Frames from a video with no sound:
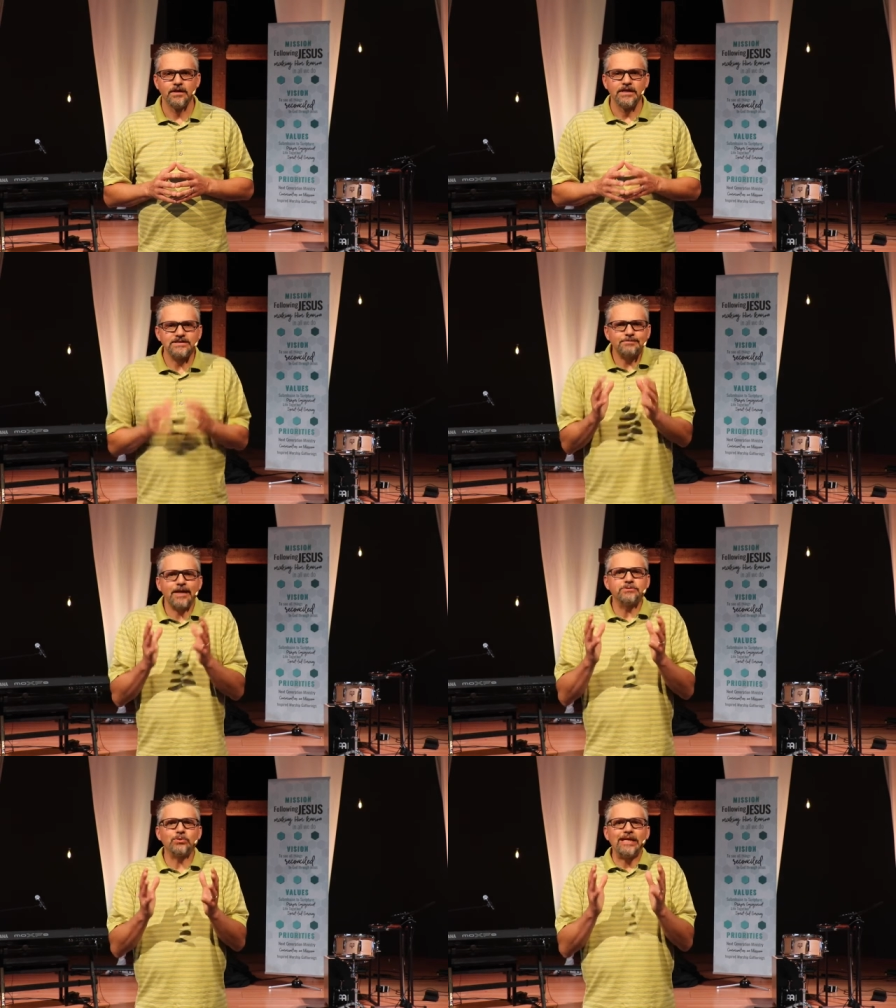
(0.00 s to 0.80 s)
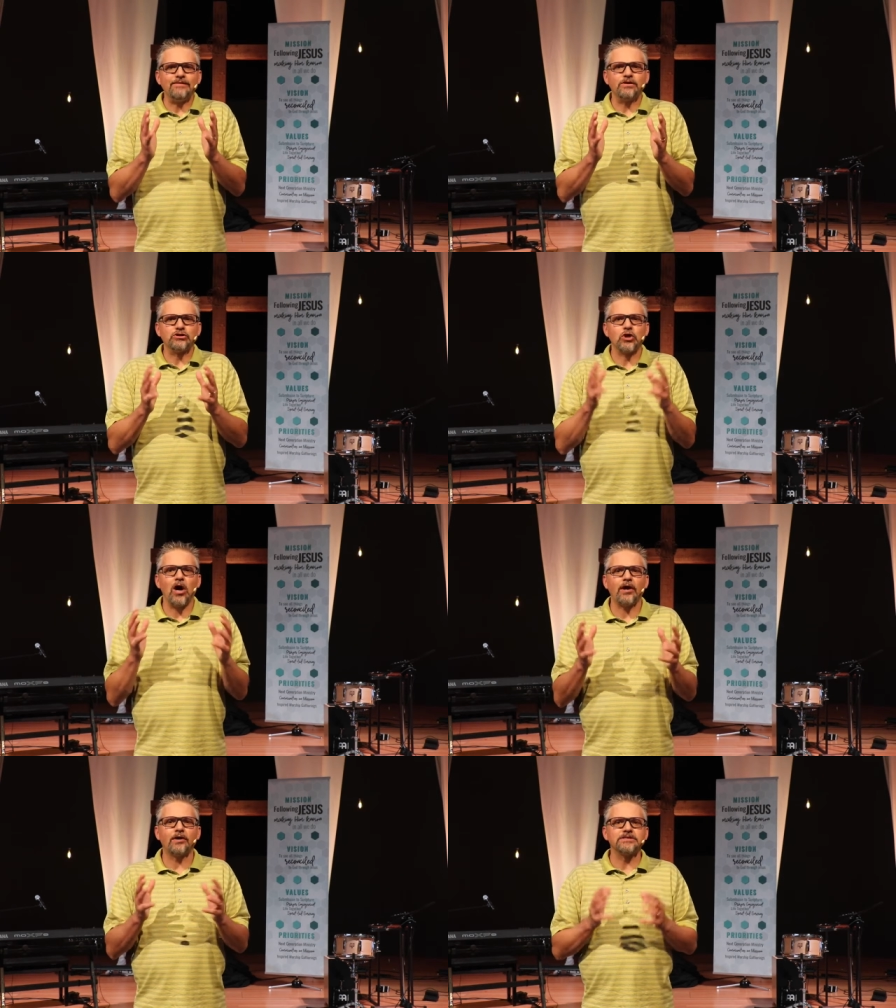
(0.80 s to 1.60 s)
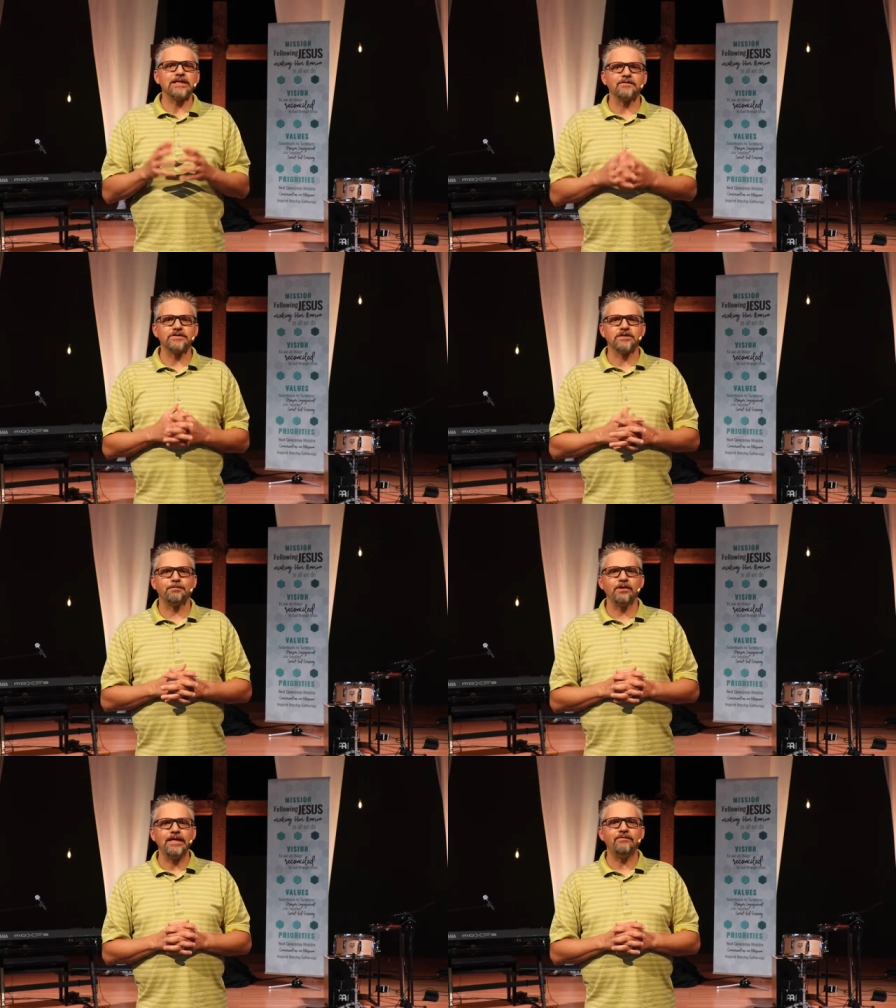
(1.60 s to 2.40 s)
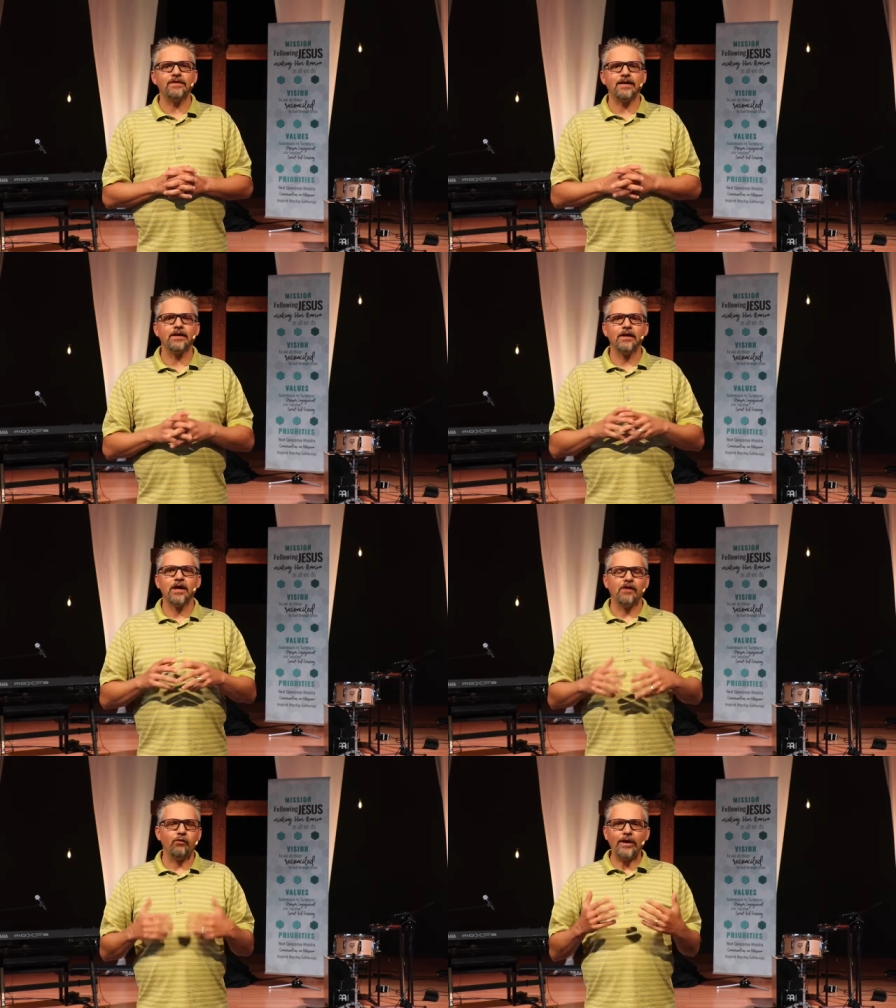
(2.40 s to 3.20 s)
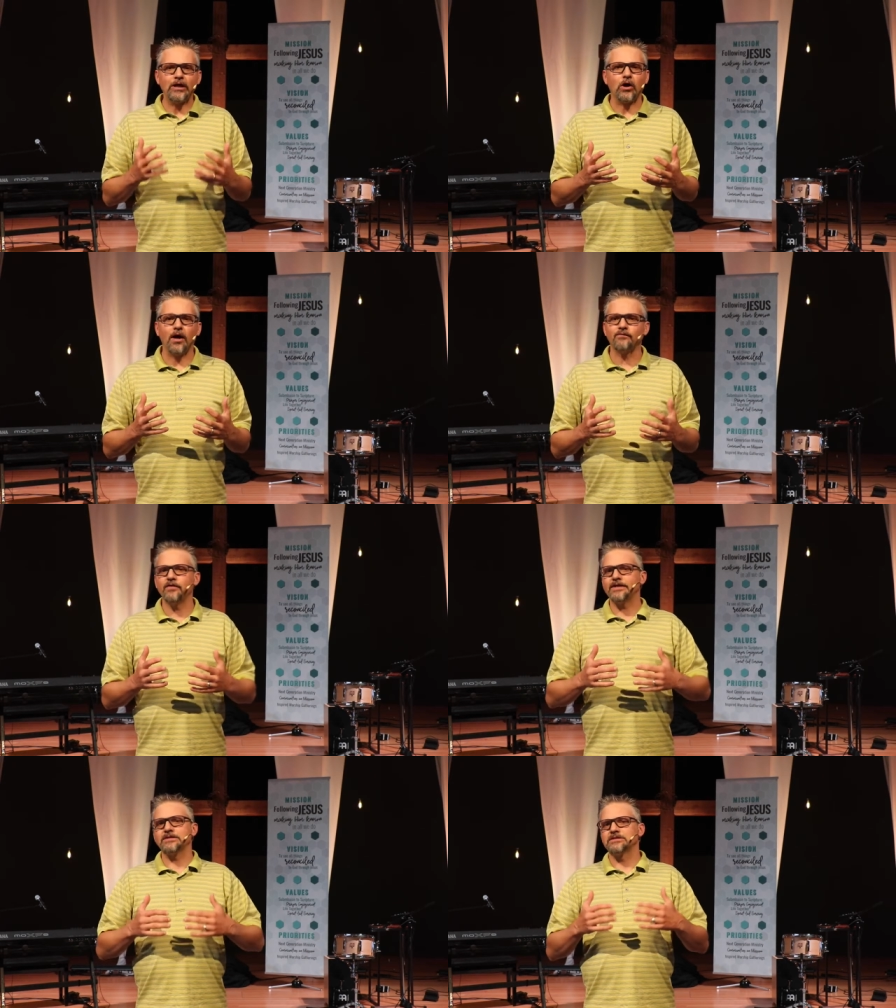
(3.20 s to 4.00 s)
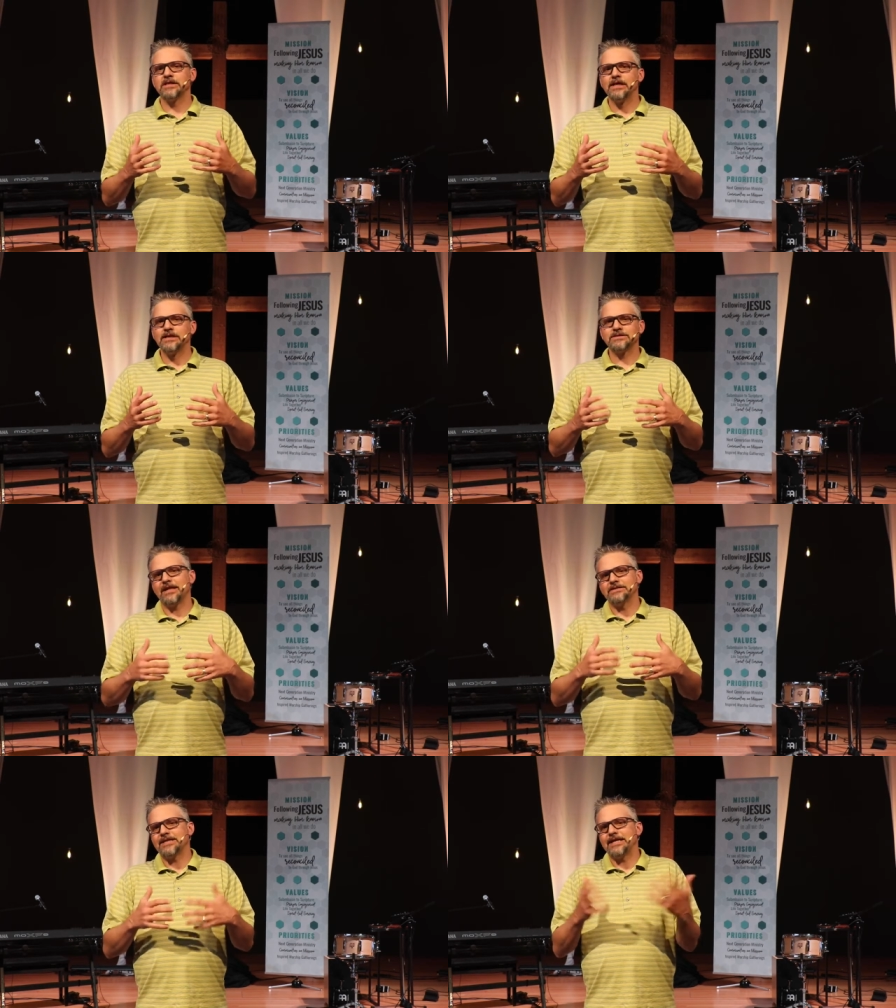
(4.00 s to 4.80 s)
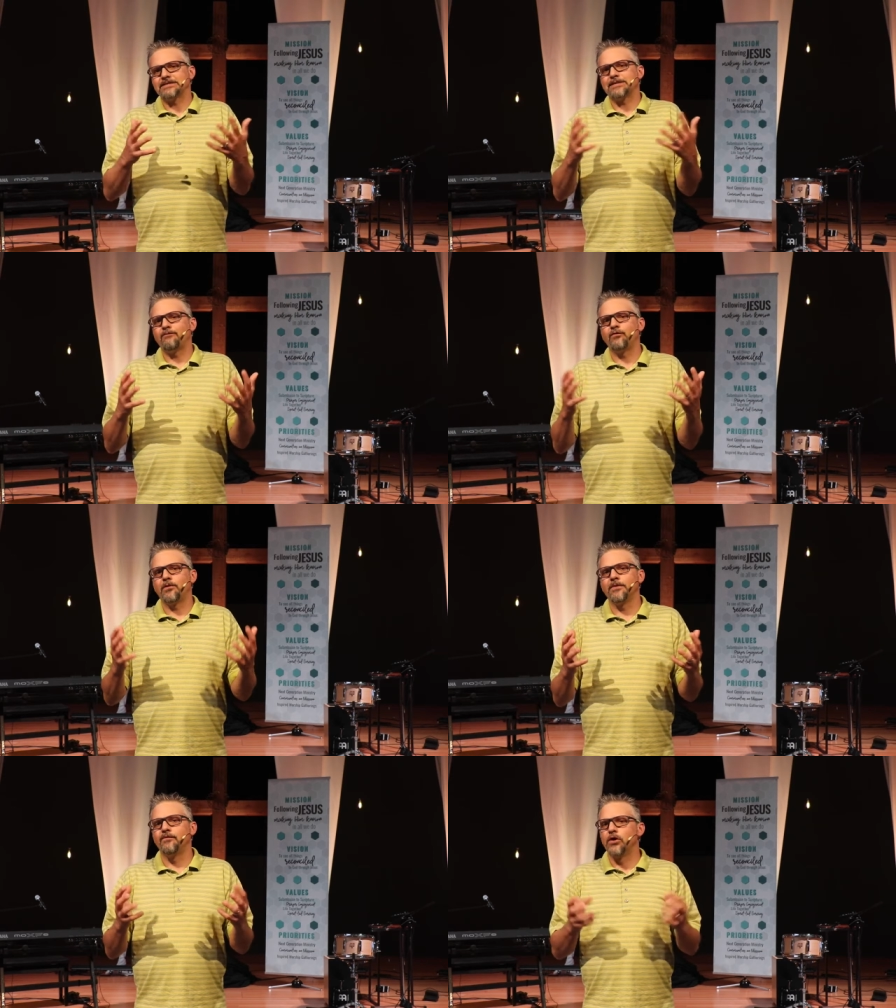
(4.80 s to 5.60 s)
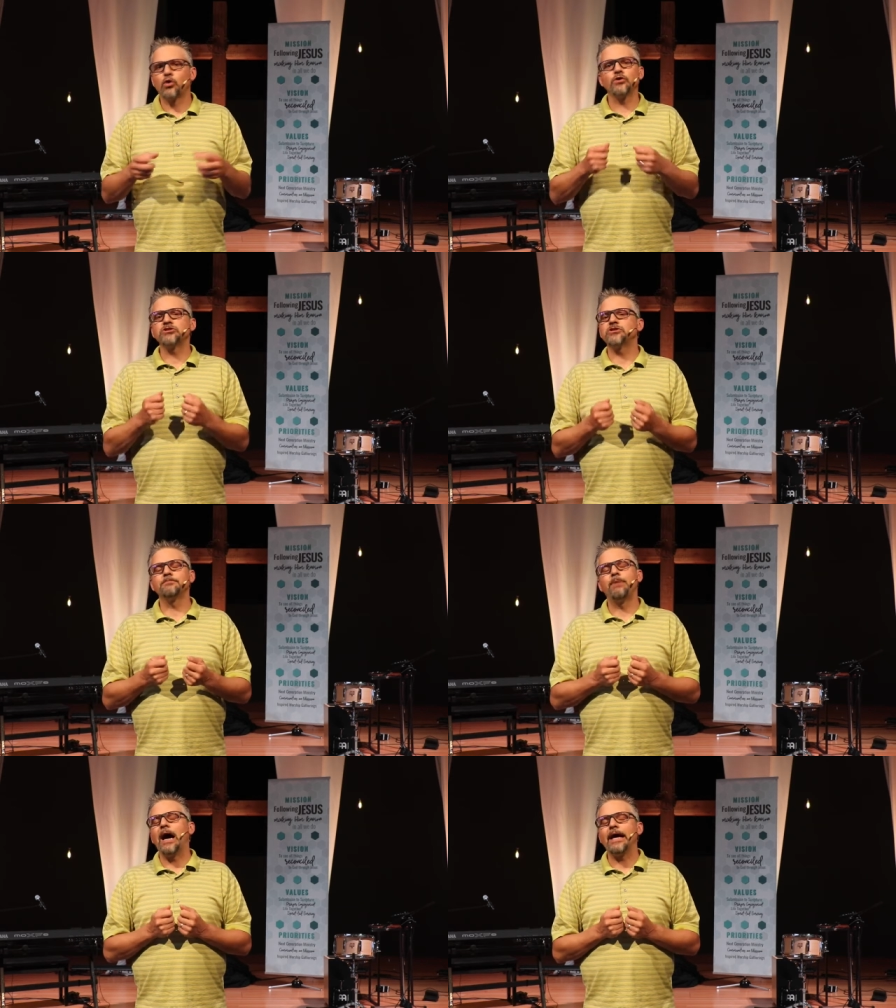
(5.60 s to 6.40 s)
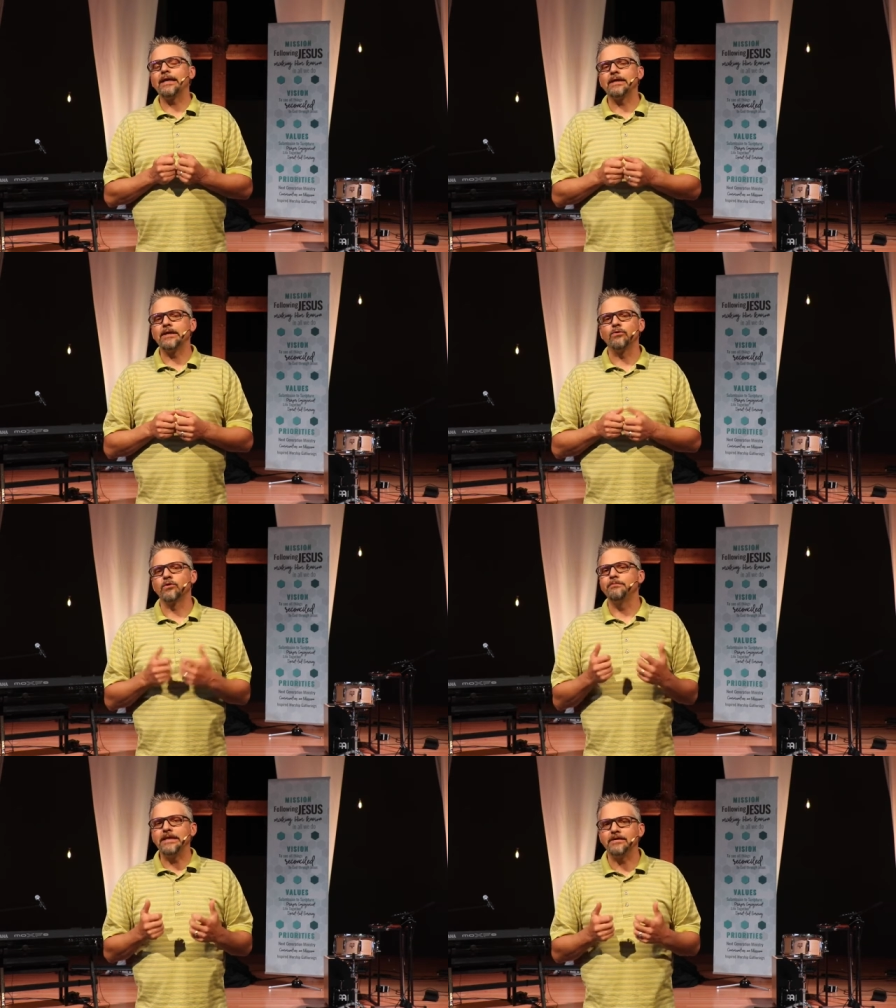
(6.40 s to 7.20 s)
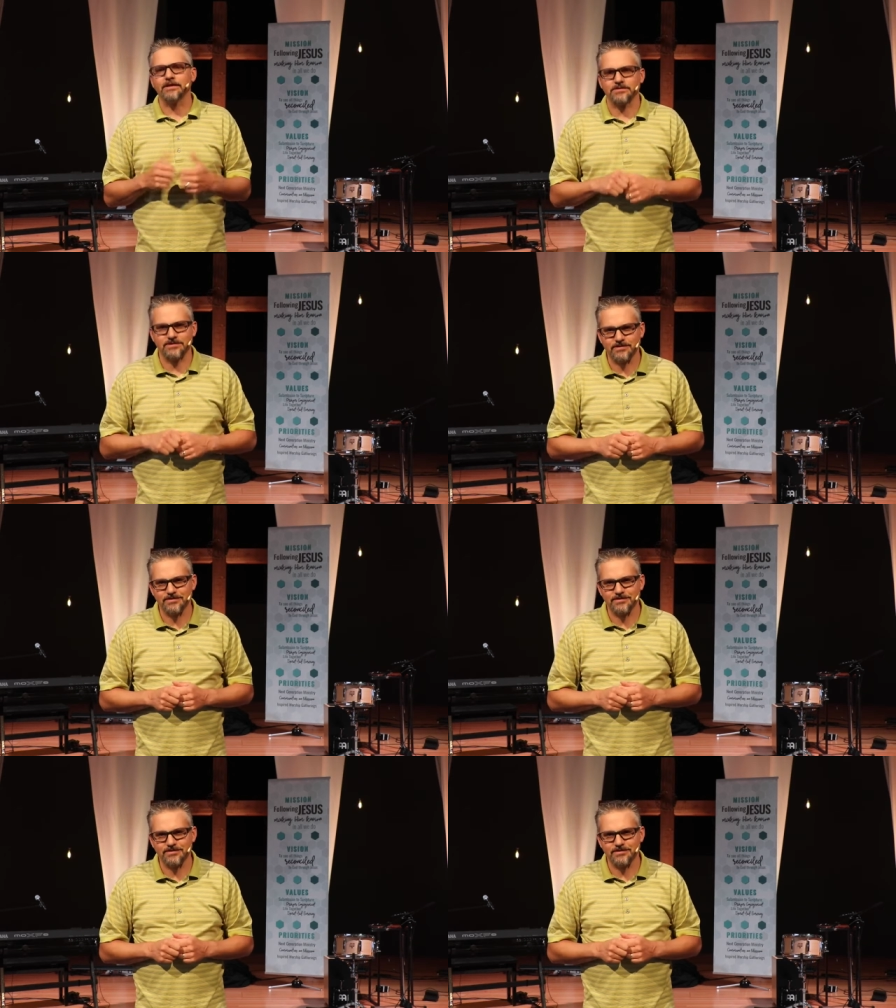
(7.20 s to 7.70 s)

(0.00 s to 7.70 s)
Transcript: Sometimes we even talk ourselves into believing that avoiding conflict is it's like it's some form of Christian piety or meekness.